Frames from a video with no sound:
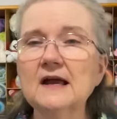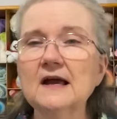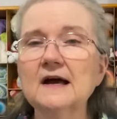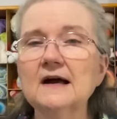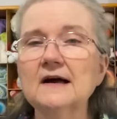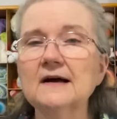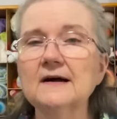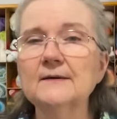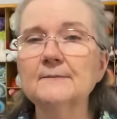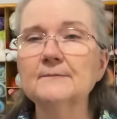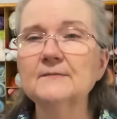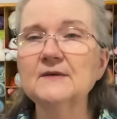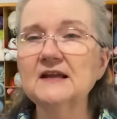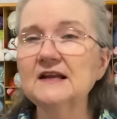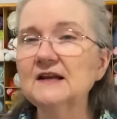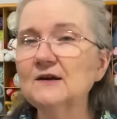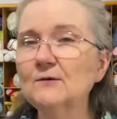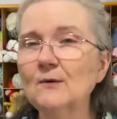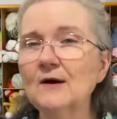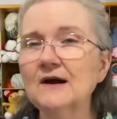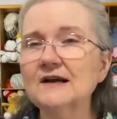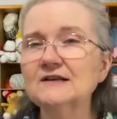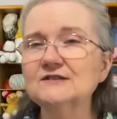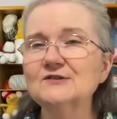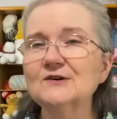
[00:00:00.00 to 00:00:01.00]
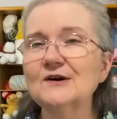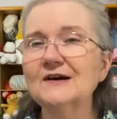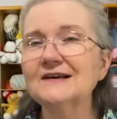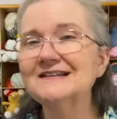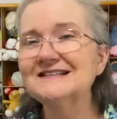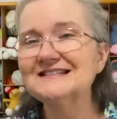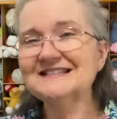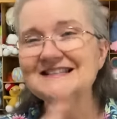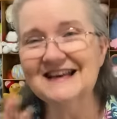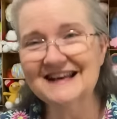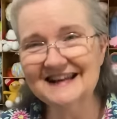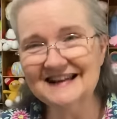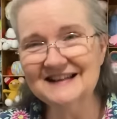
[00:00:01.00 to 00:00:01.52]
Anyway, so I
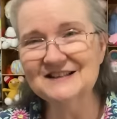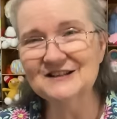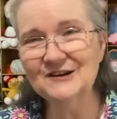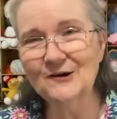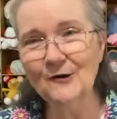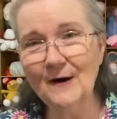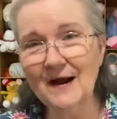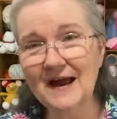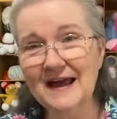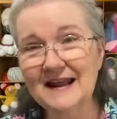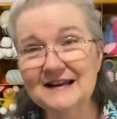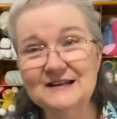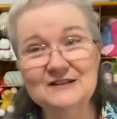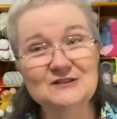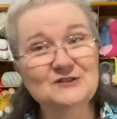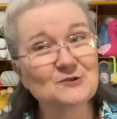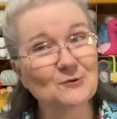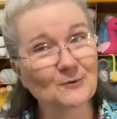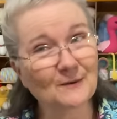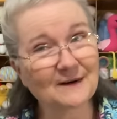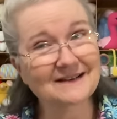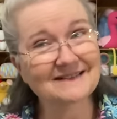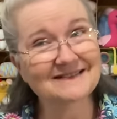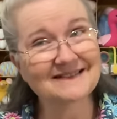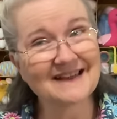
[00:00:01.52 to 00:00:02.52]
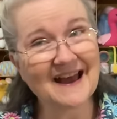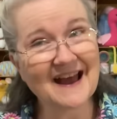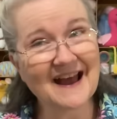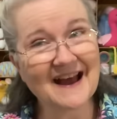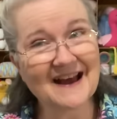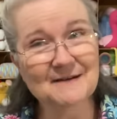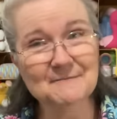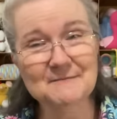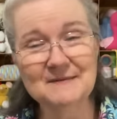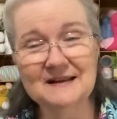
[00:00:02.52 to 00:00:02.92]
decided to go ahead and join that